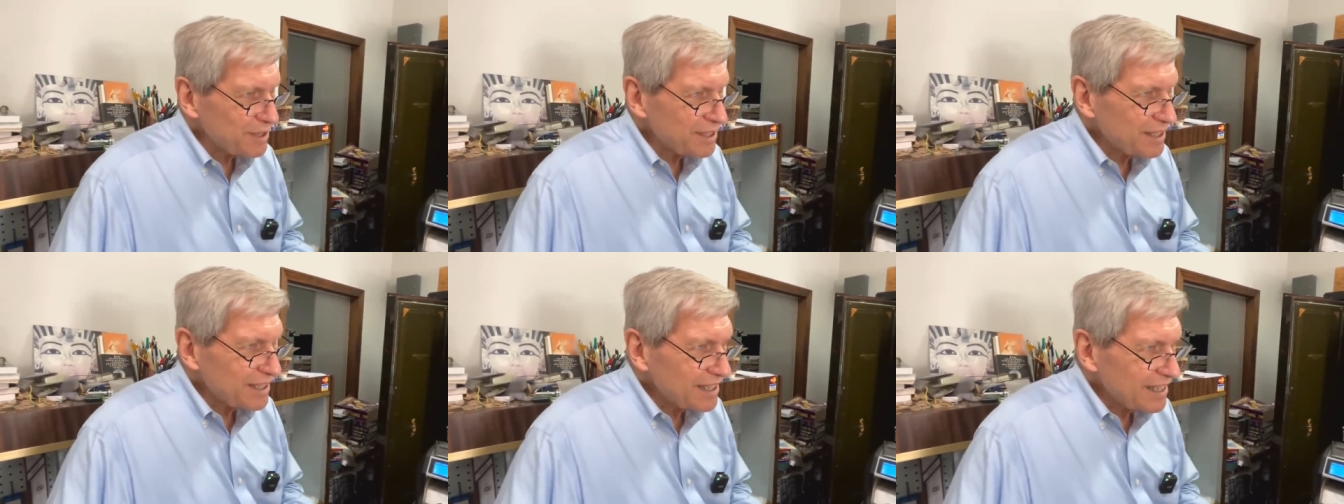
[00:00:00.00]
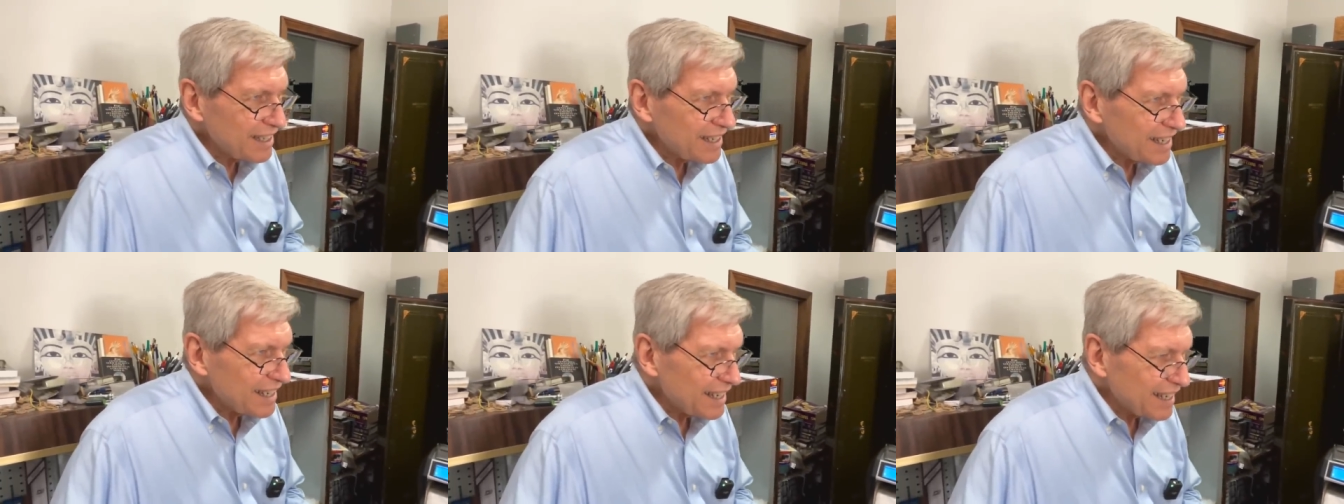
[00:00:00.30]

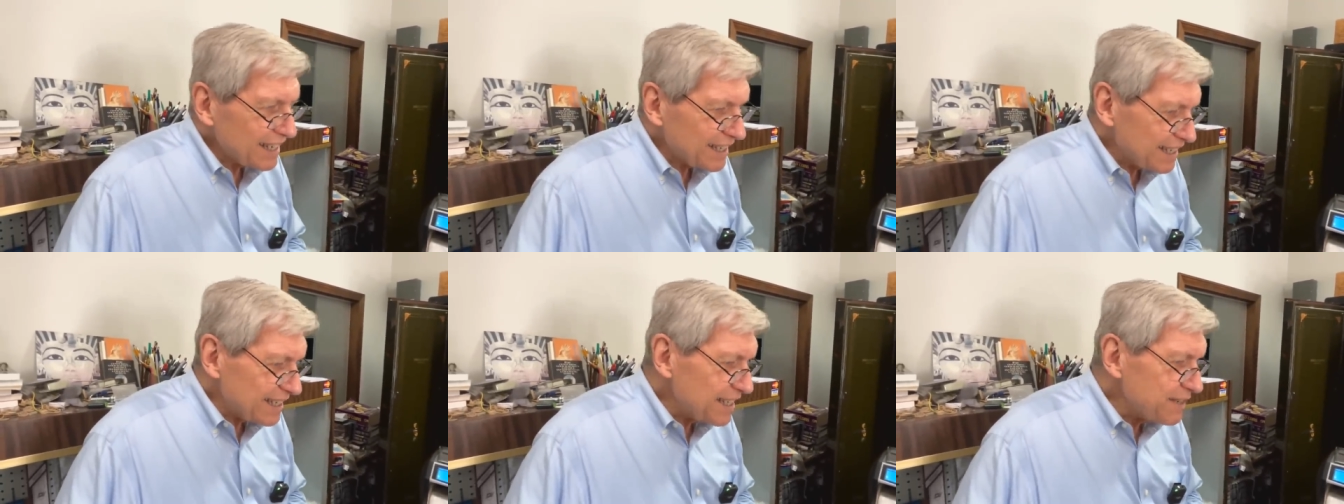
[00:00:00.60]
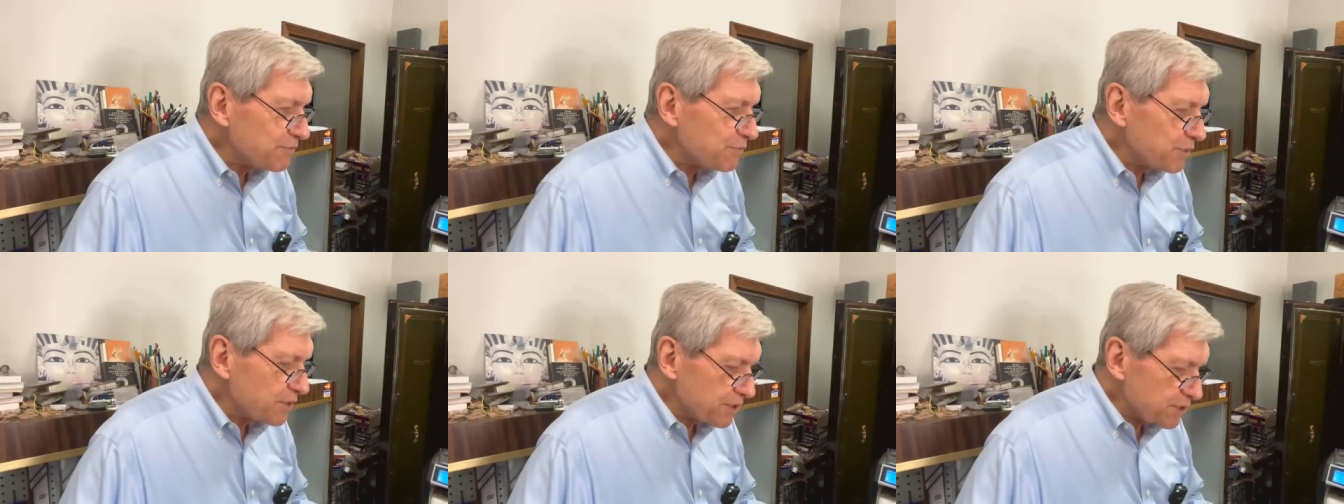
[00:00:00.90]
Necklaces.
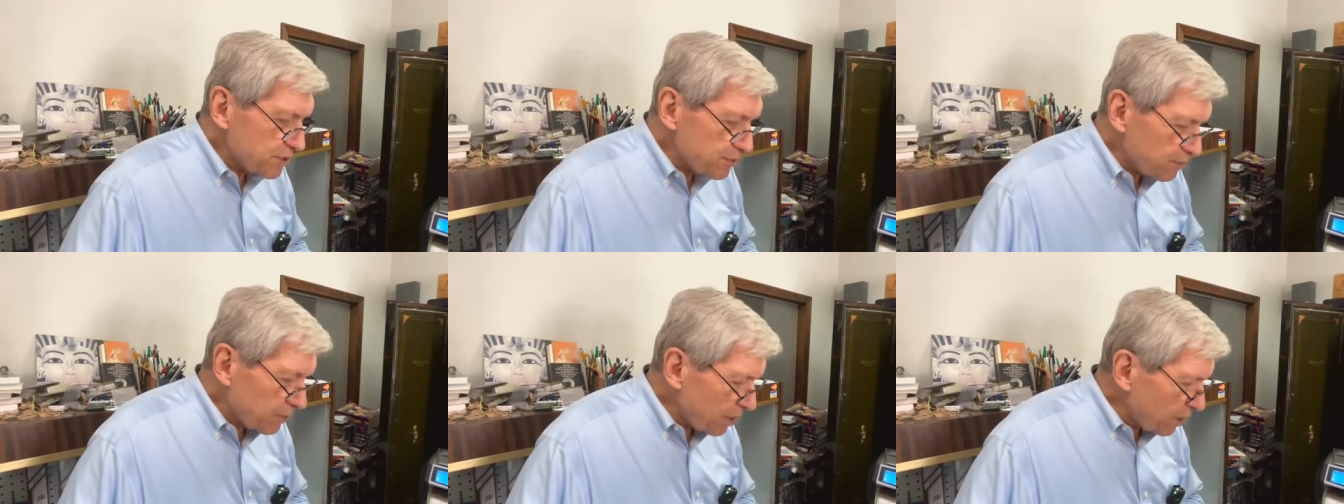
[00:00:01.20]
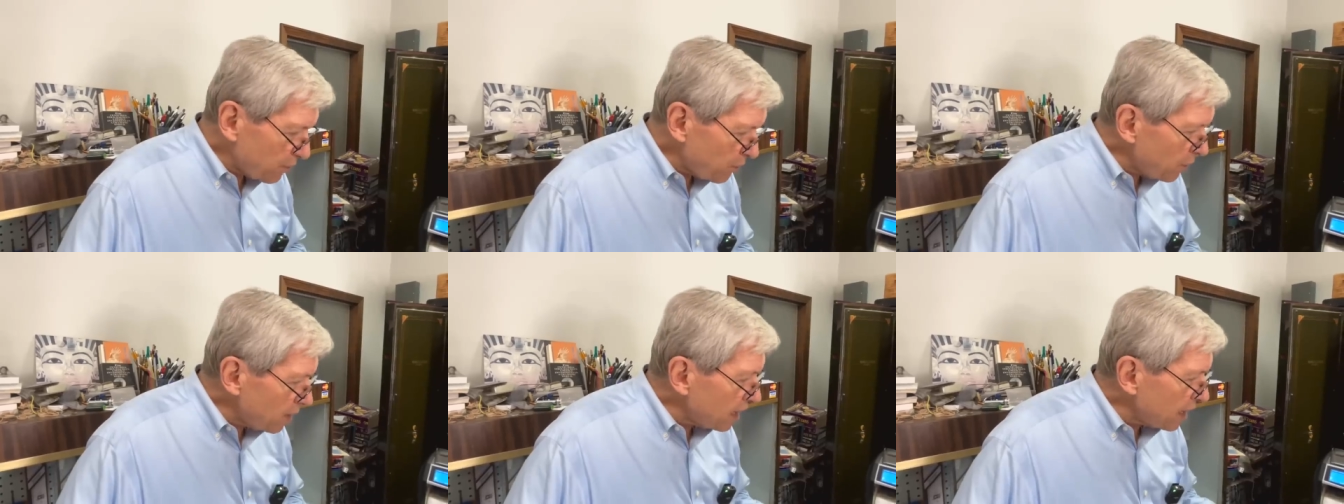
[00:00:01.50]
Even with a small
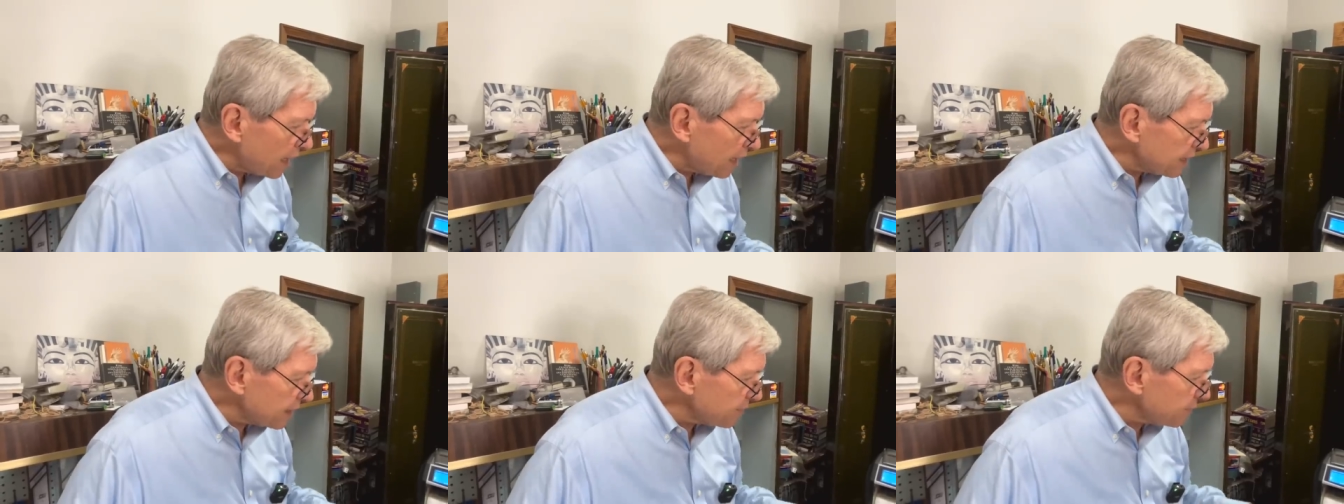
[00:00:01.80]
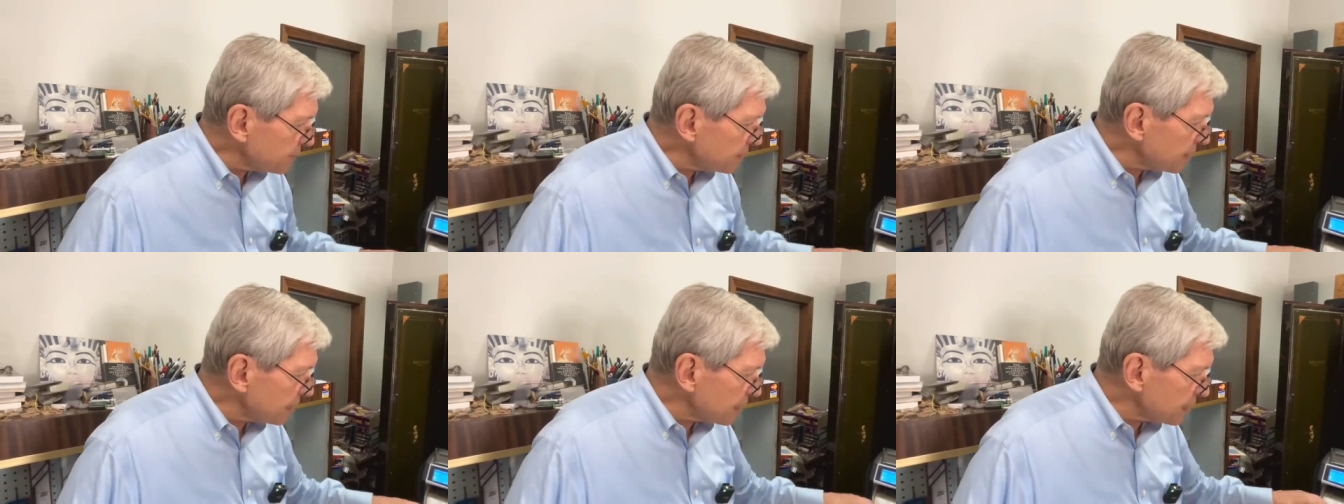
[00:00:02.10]
yeah. wand. I
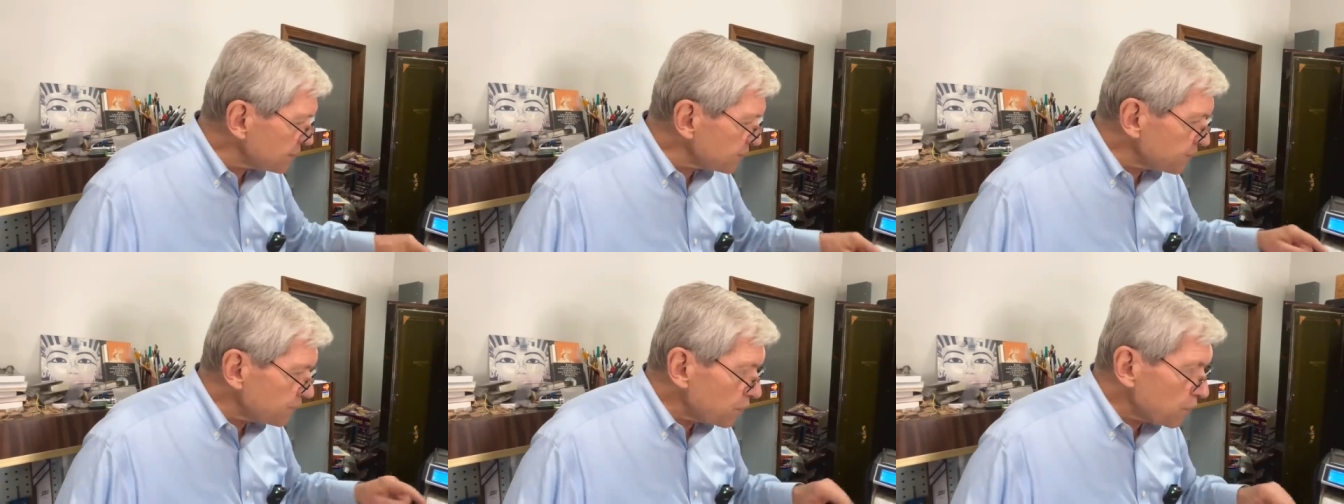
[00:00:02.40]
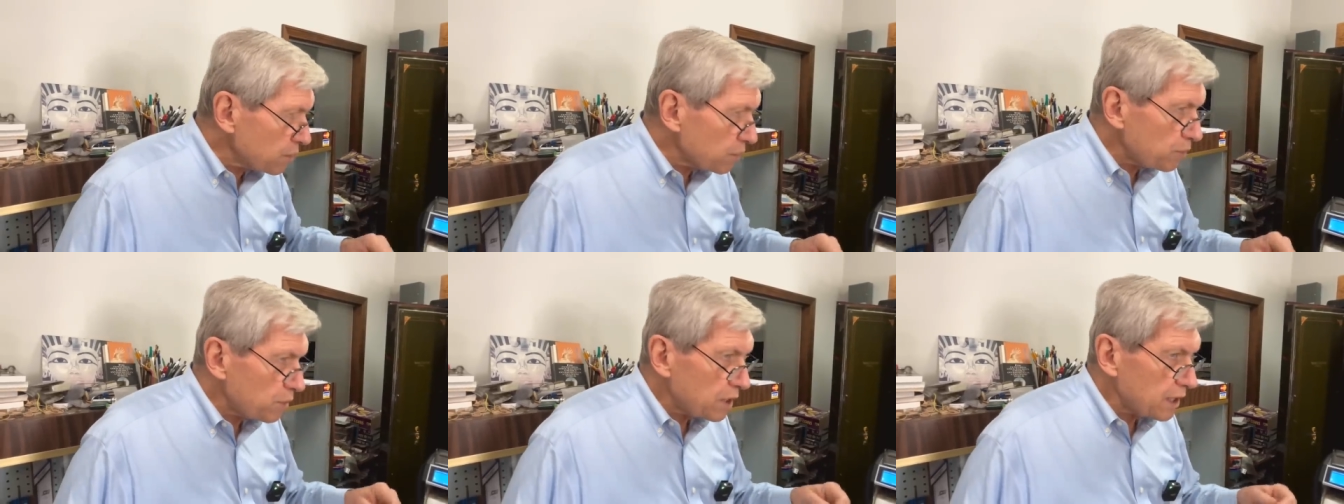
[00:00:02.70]
mean, it has
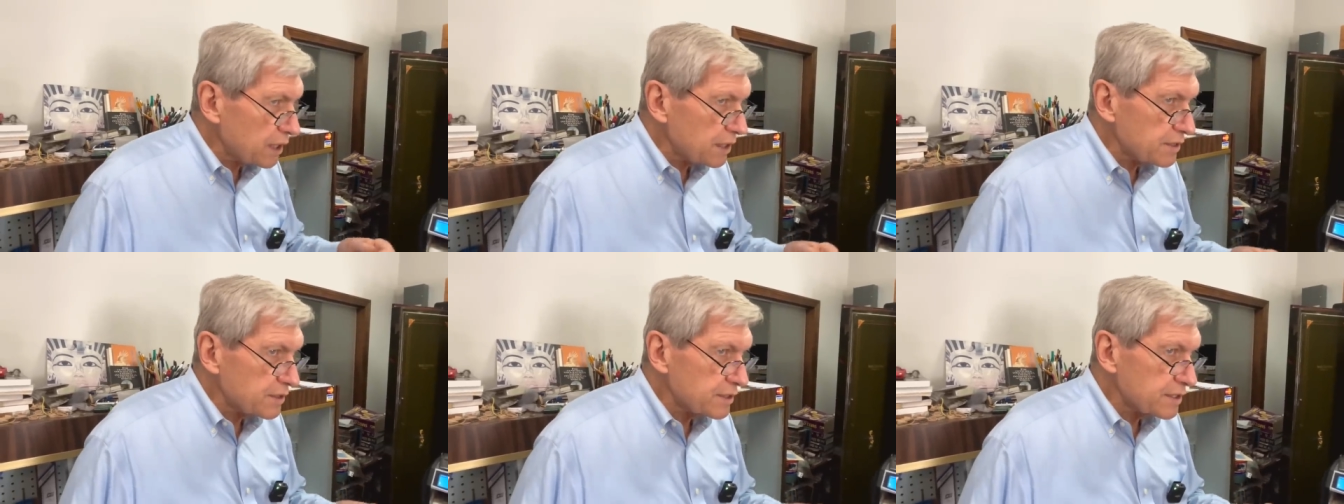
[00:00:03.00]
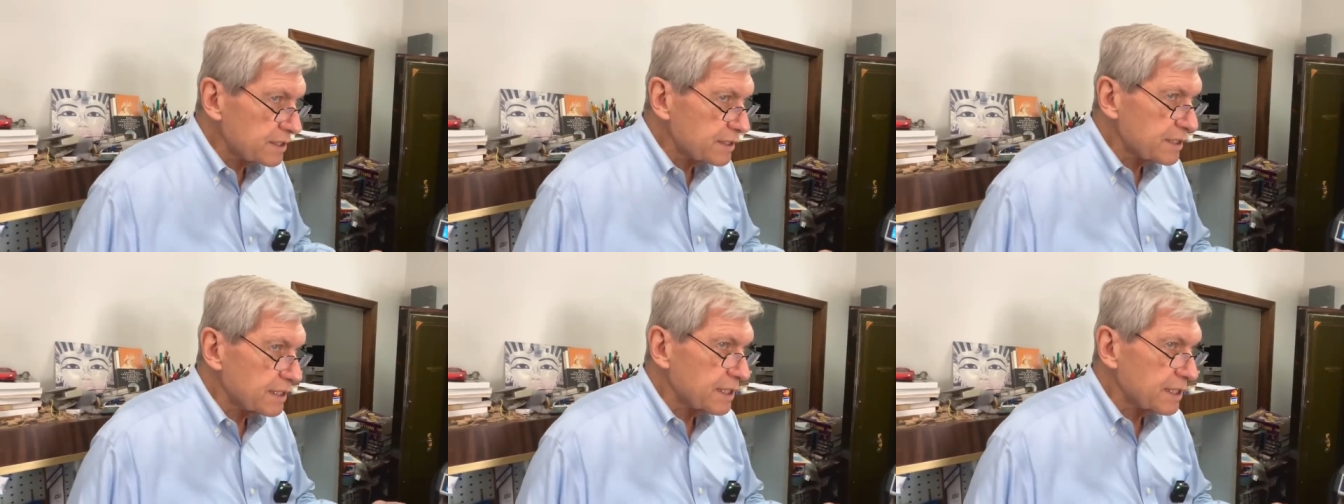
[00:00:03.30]
four wands.